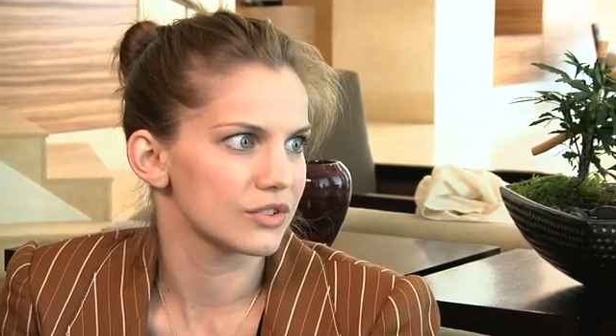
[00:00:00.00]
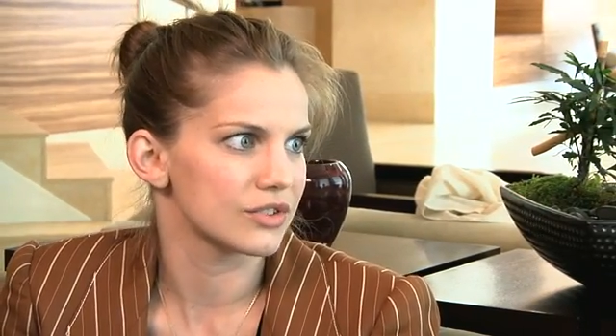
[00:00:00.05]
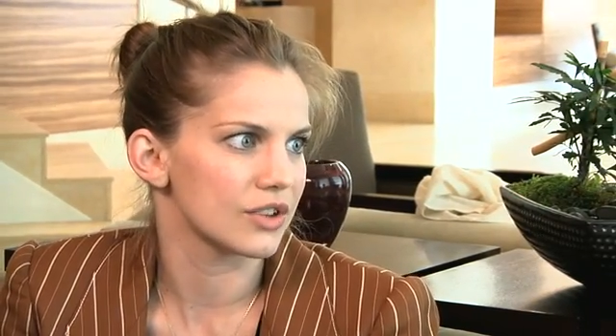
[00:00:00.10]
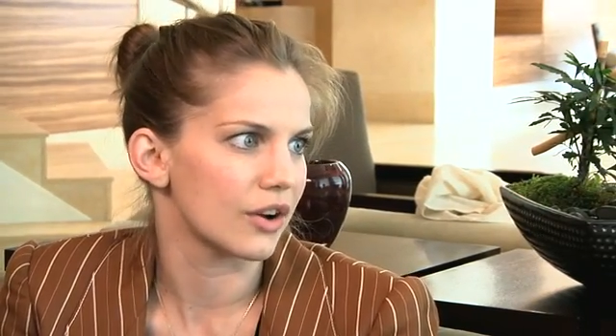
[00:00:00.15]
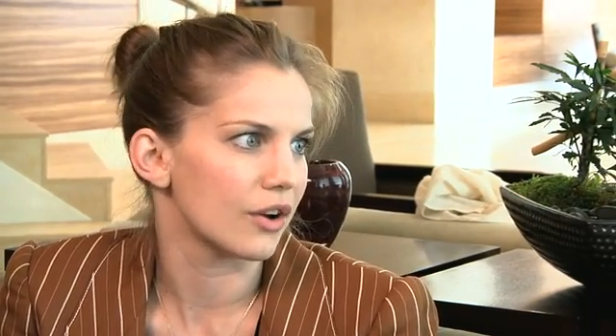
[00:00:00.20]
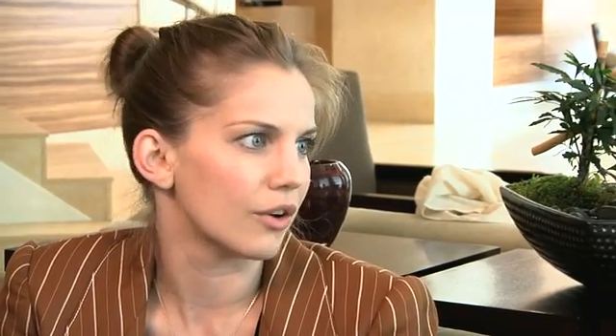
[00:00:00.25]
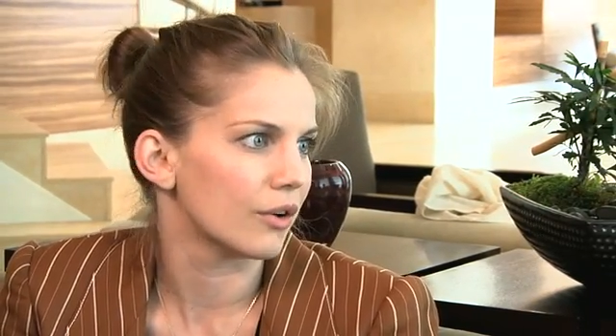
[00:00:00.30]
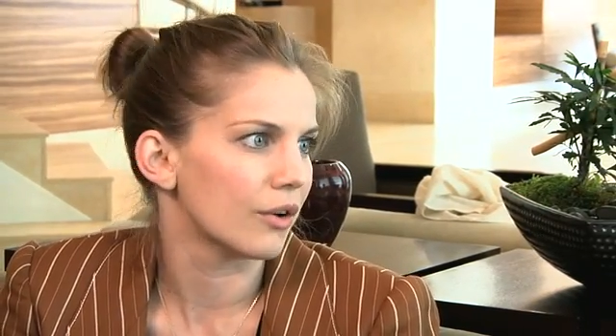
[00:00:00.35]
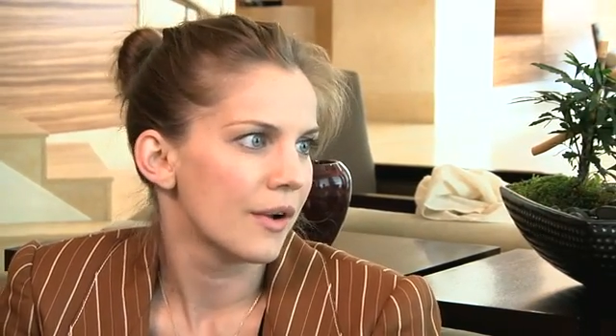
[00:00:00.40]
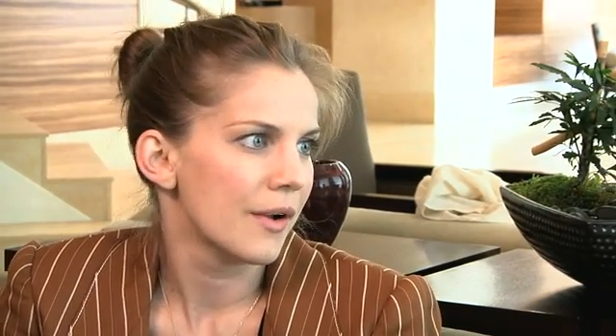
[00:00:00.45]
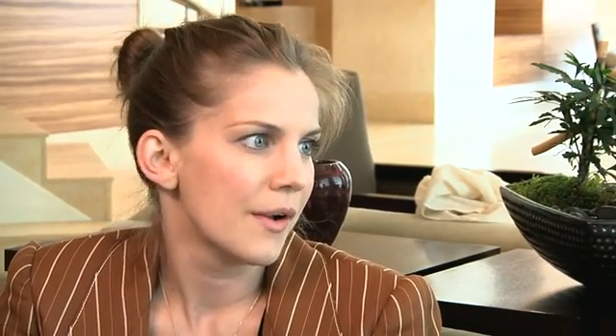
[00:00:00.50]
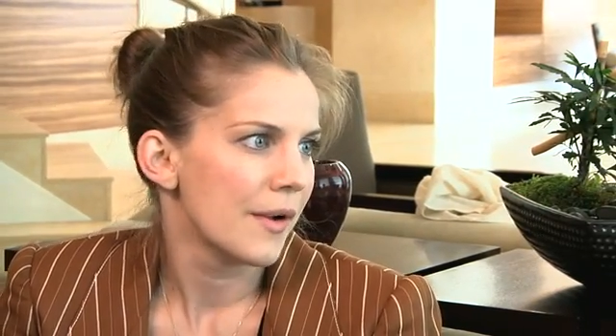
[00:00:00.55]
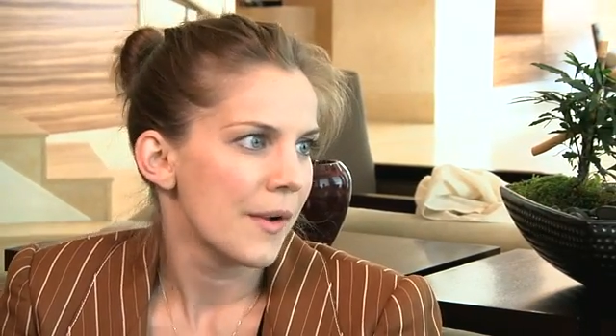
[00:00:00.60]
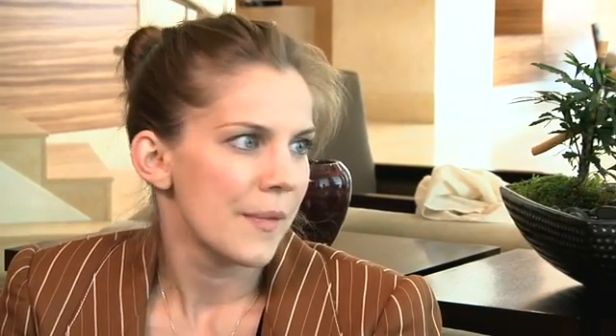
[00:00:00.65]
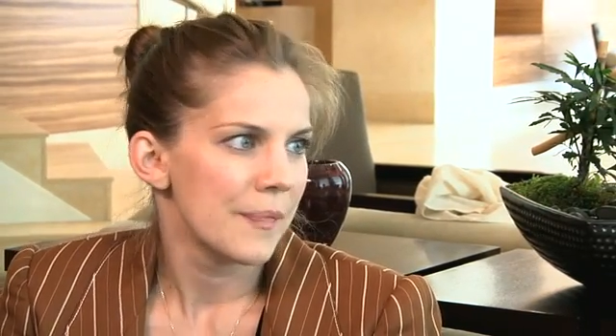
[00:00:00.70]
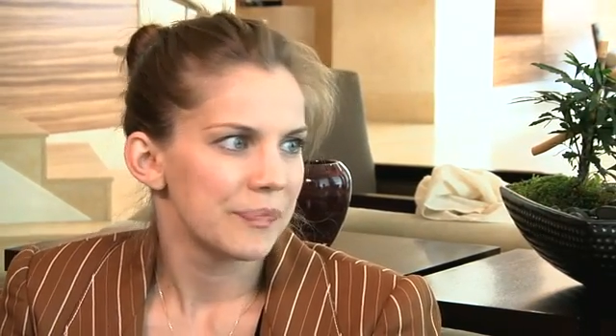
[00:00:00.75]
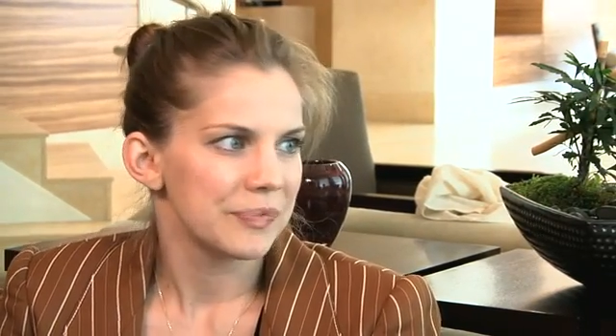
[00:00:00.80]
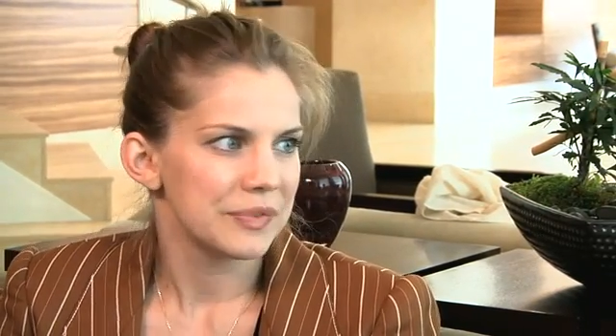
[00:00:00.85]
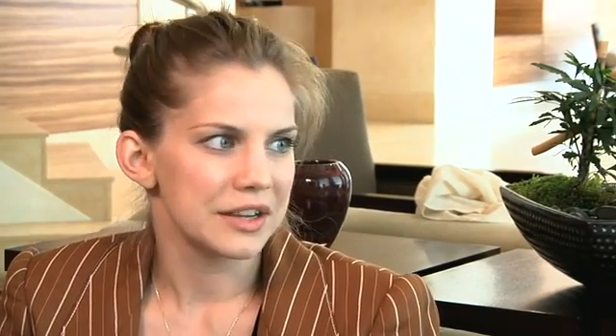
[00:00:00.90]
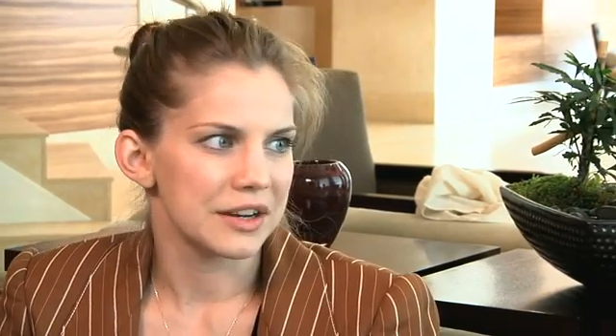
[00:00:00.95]
So,
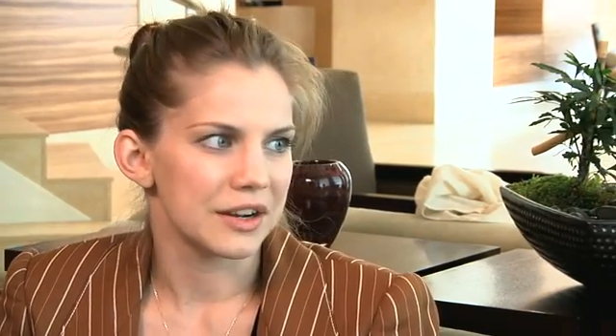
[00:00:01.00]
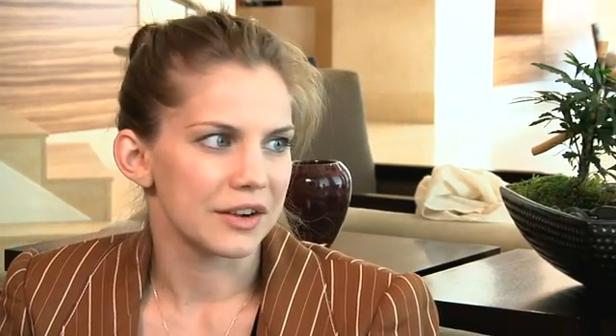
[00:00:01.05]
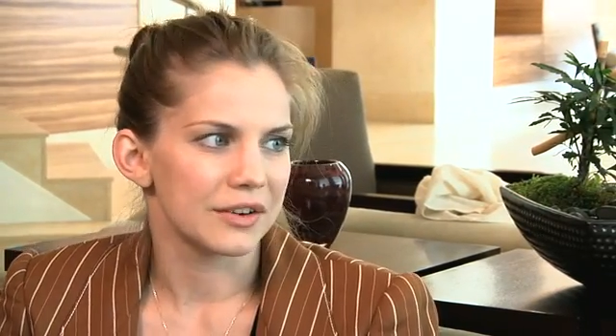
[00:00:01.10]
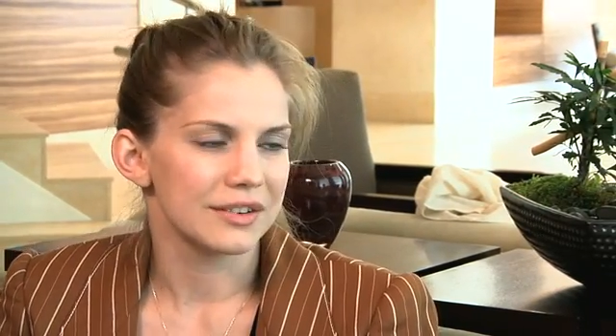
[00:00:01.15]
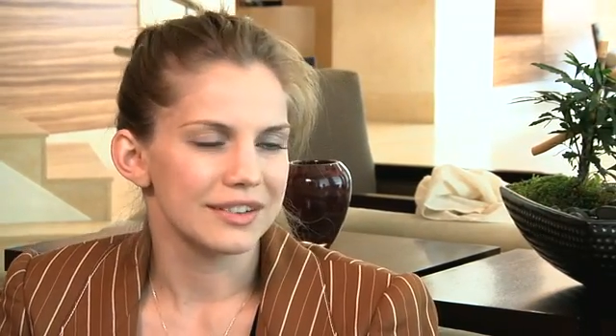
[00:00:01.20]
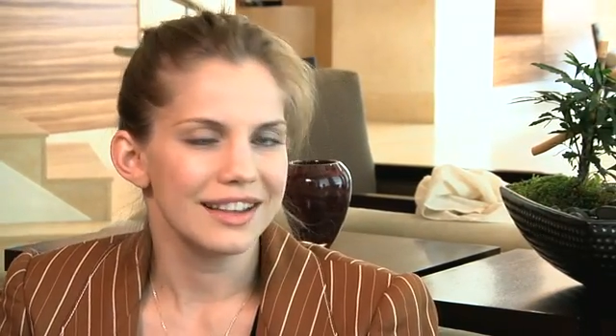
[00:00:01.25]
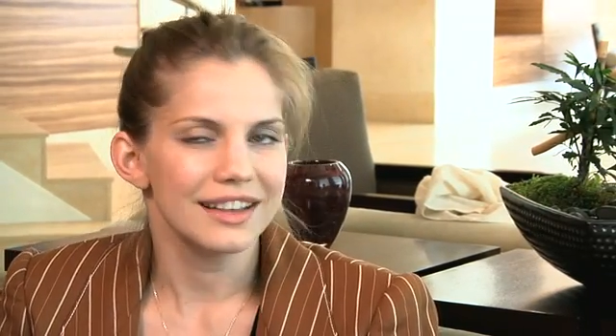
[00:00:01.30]
you know,